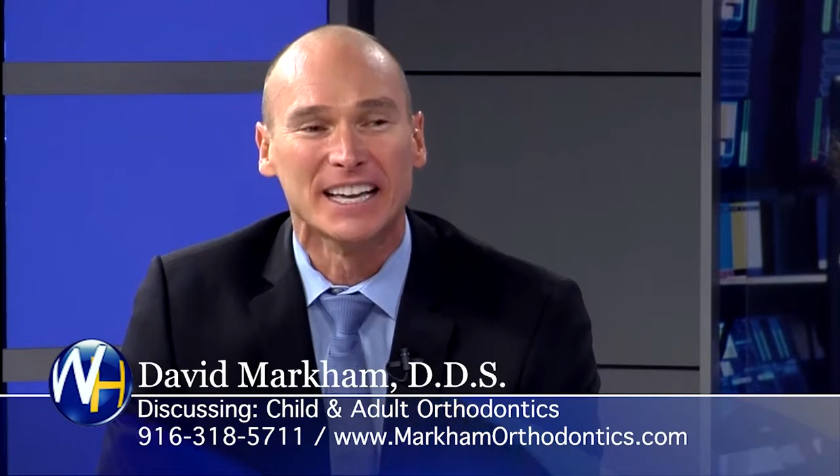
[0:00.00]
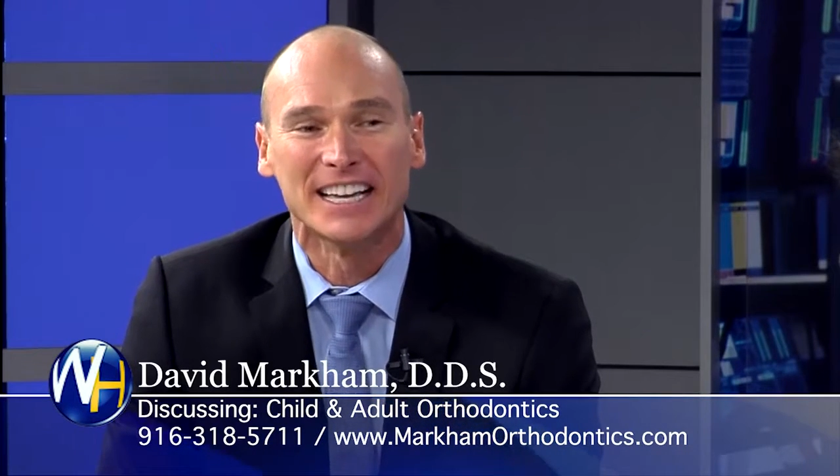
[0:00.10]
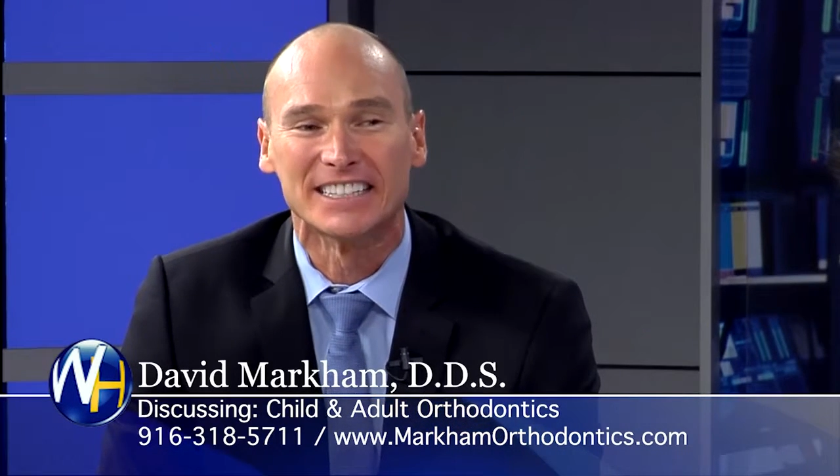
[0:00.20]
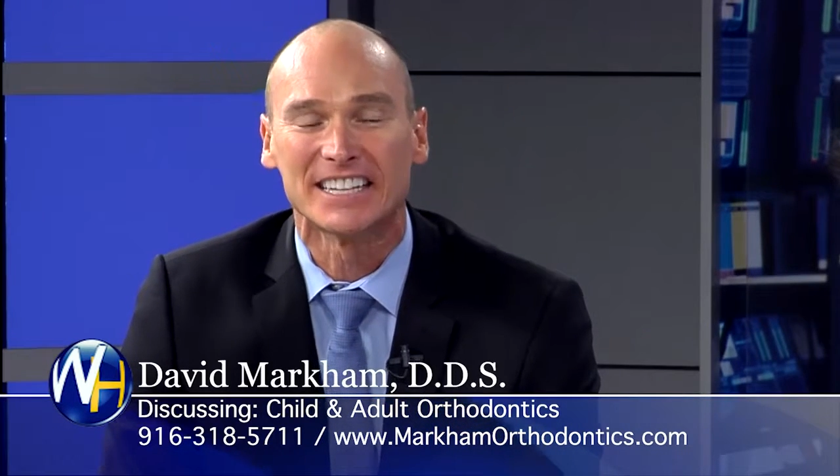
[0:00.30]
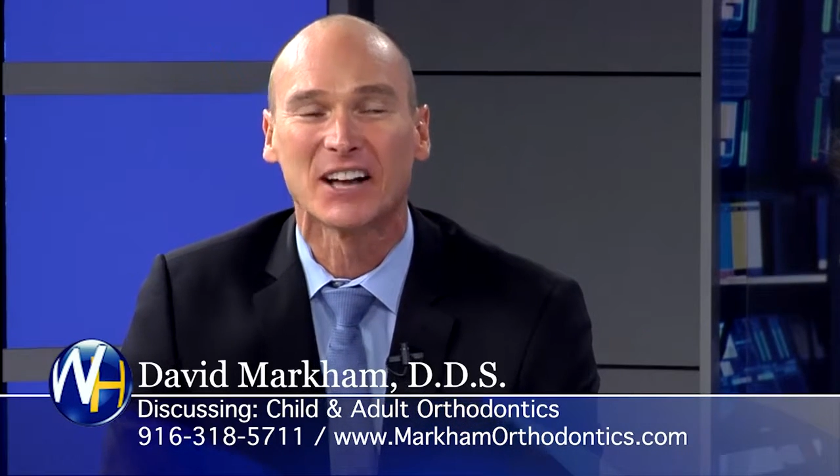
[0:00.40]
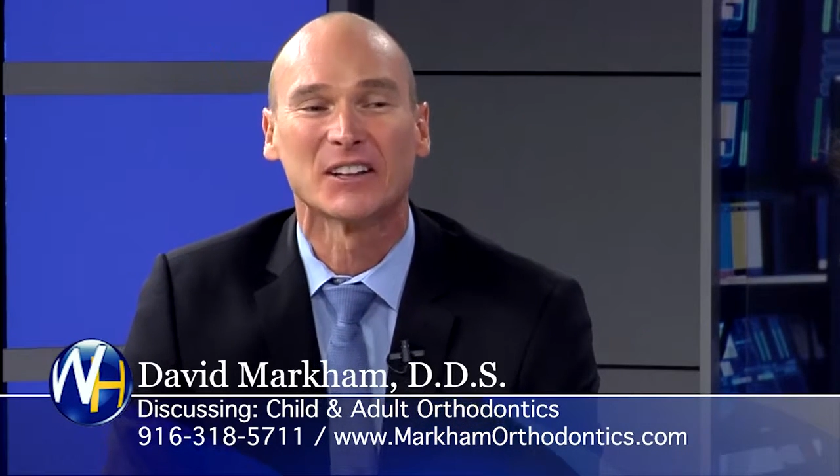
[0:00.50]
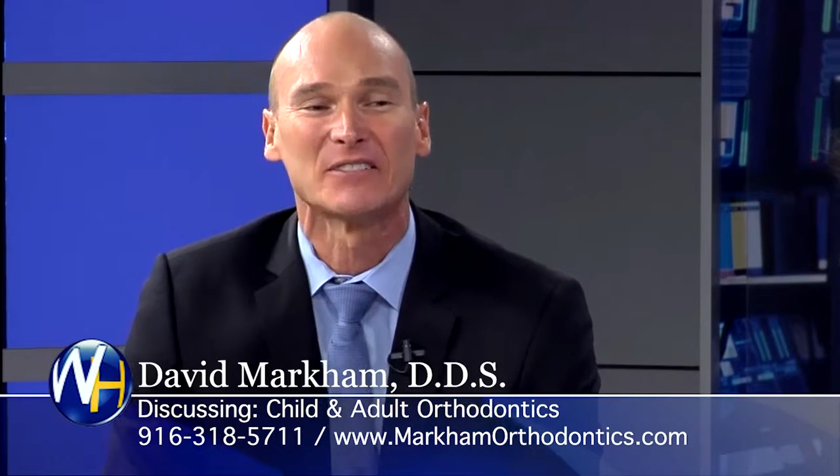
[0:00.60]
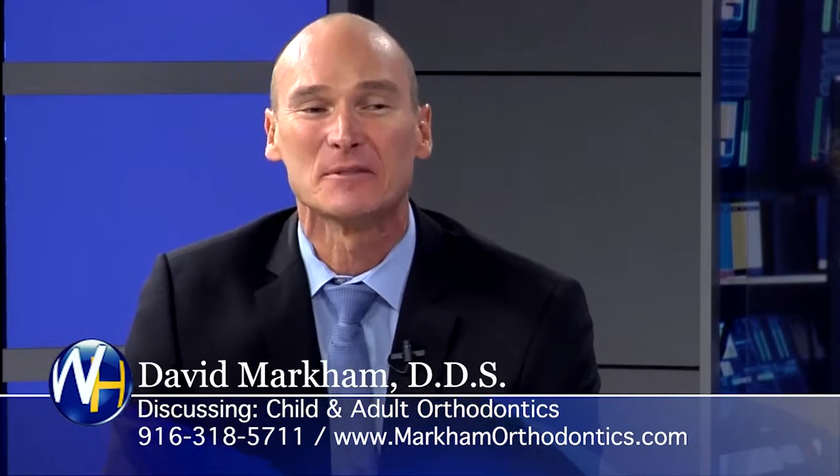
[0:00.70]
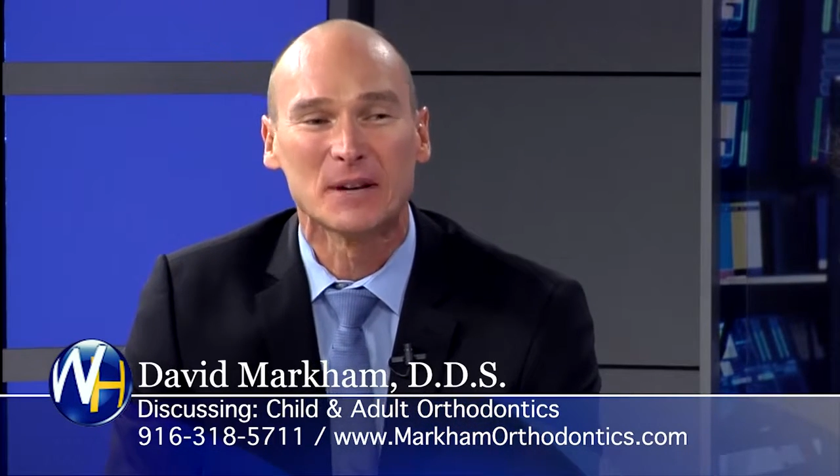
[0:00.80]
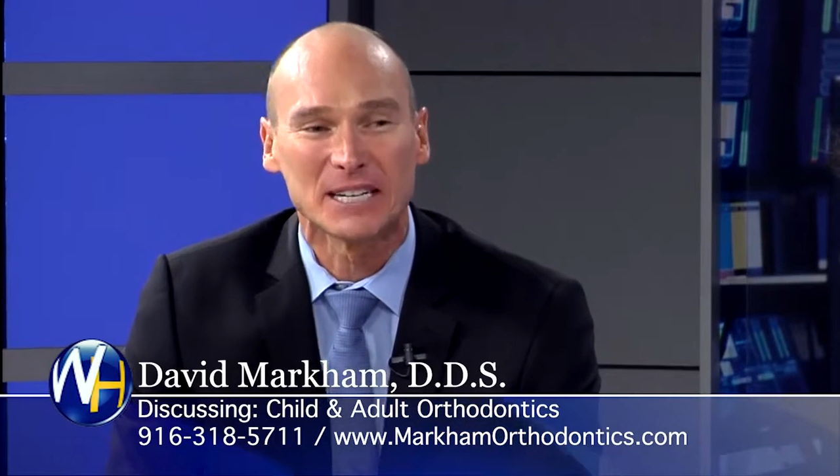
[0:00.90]
and tell
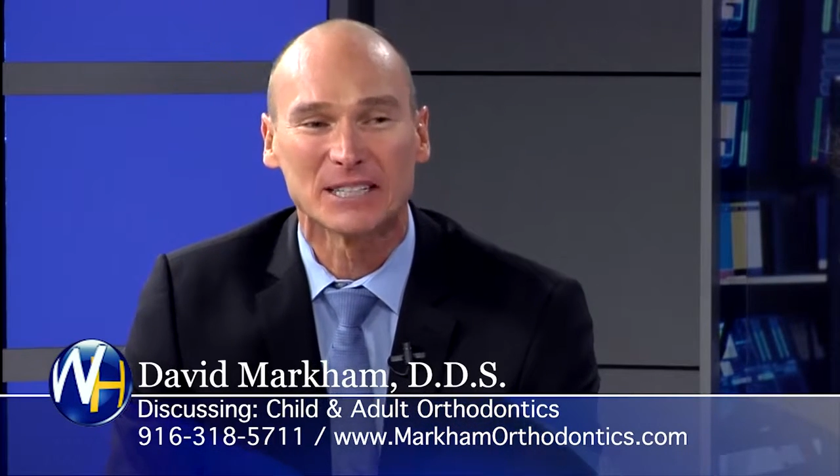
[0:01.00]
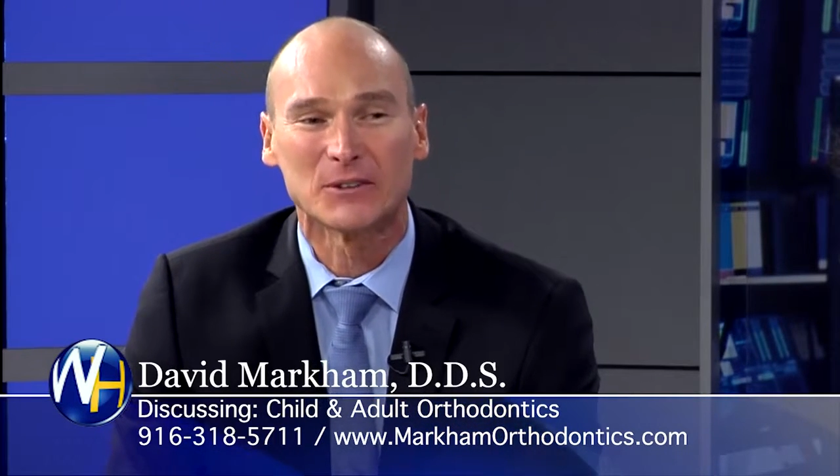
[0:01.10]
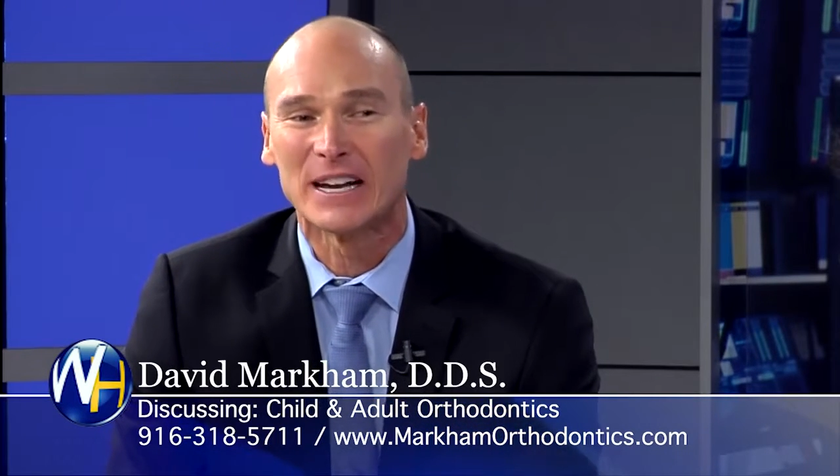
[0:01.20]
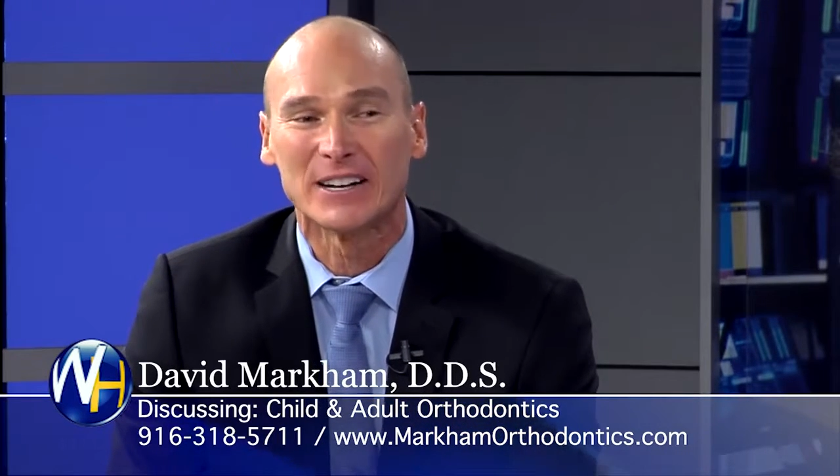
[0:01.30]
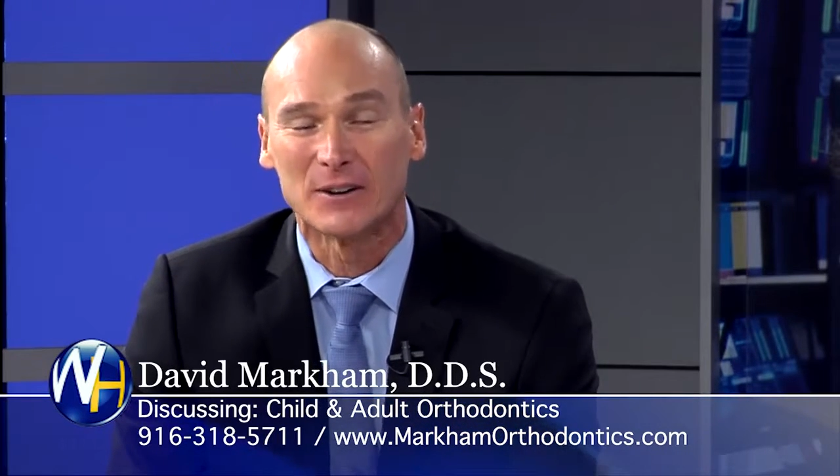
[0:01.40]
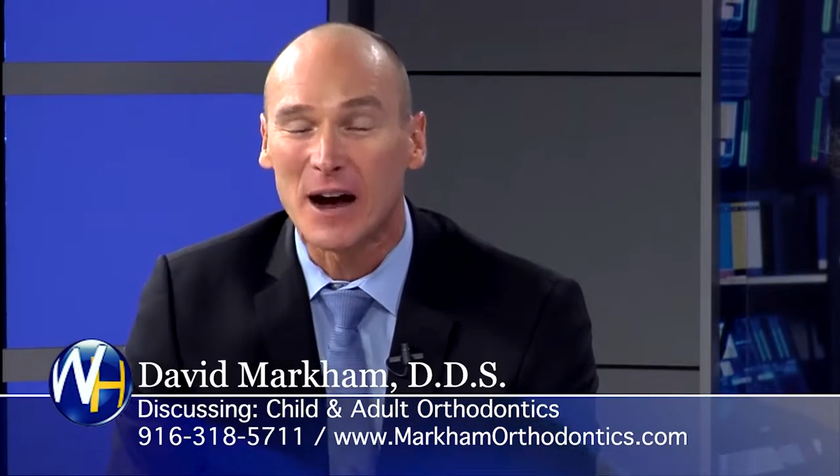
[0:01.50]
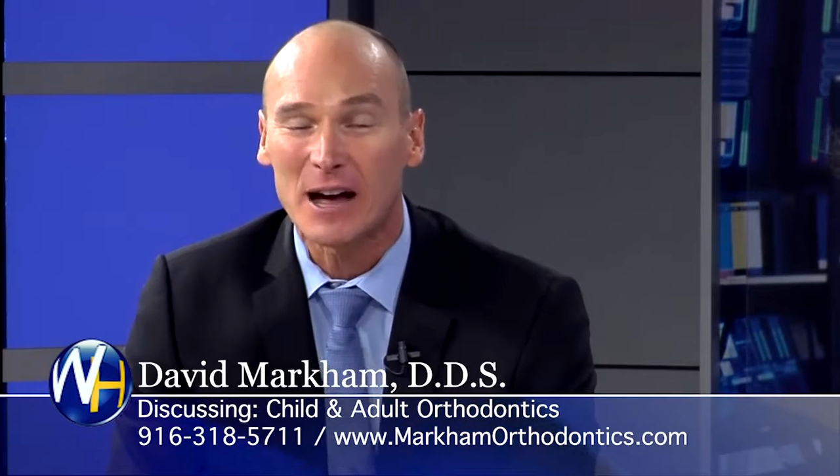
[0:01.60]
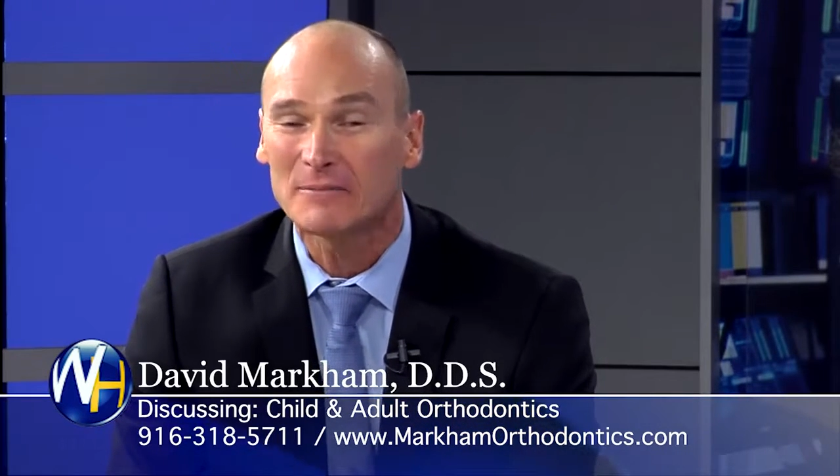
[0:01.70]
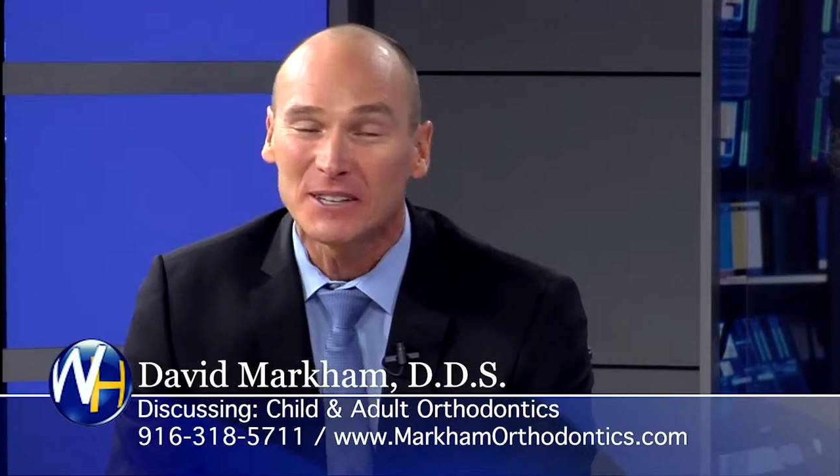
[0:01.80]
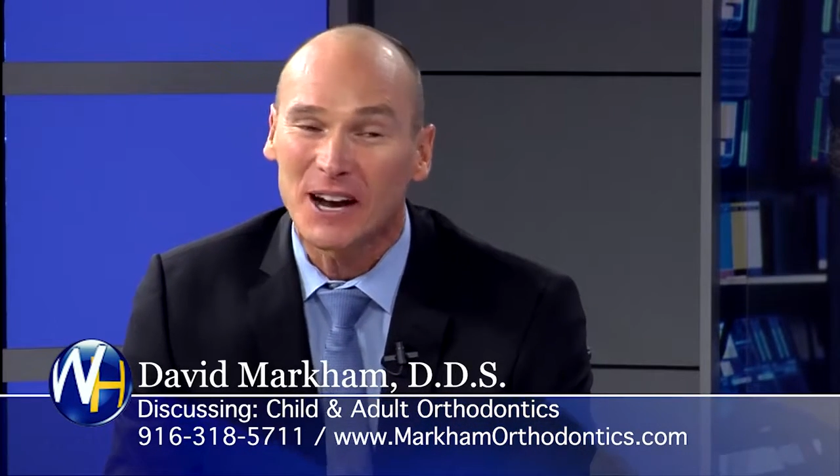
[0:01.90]
everybody in the waiting room,
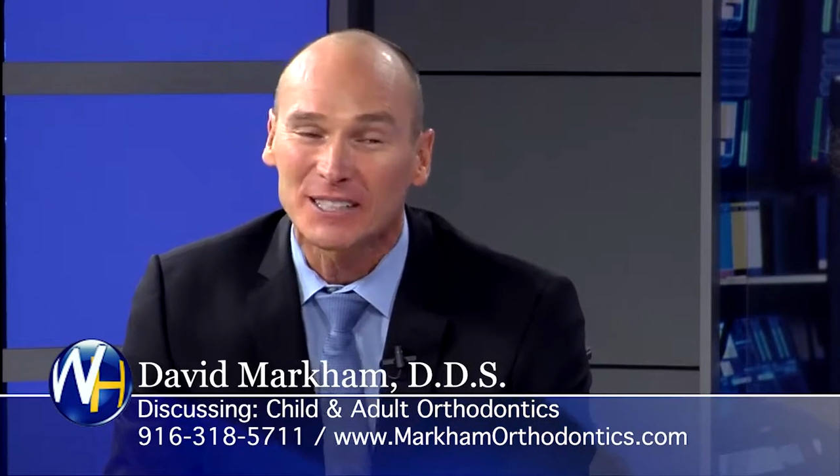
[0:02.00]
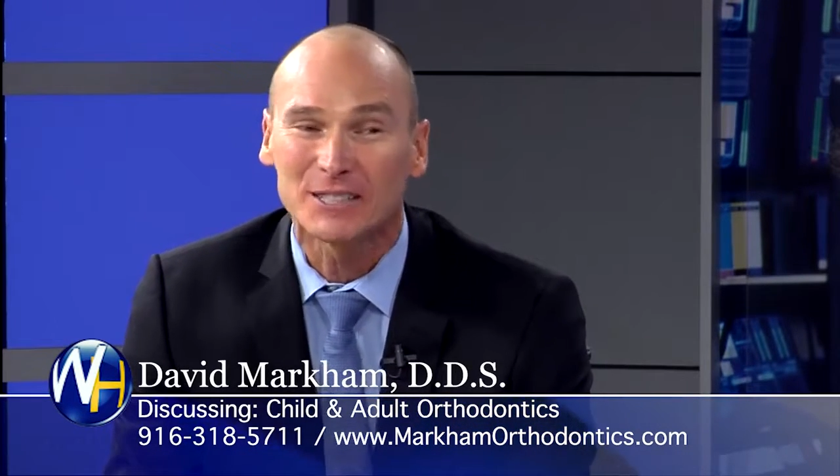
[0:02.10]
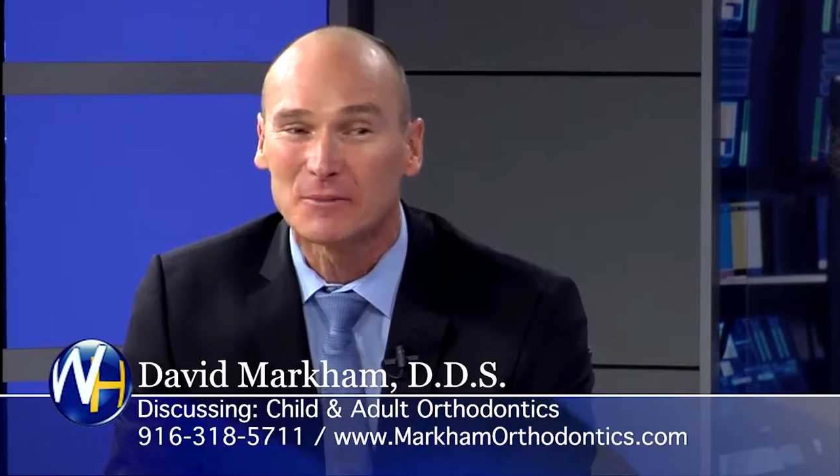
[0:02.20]
I'm Dr.